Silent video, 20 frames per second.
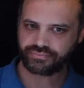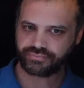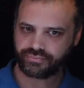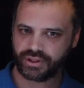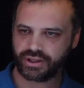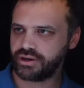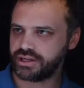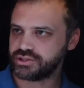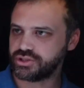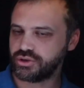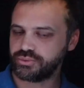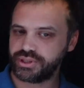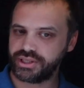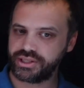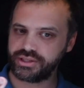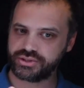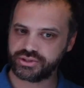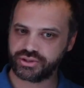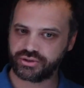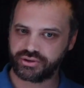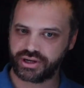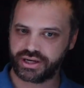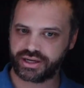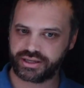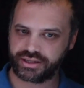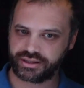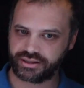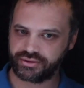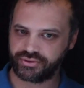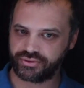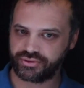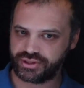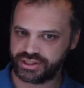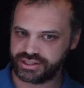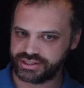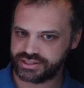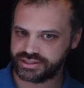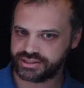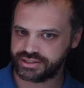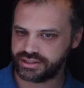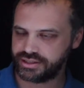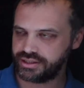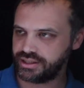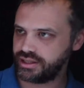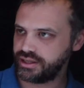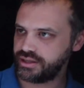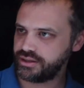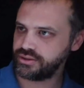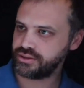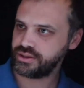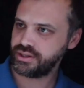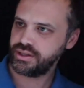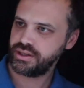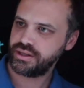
All right, so we're integrating this now.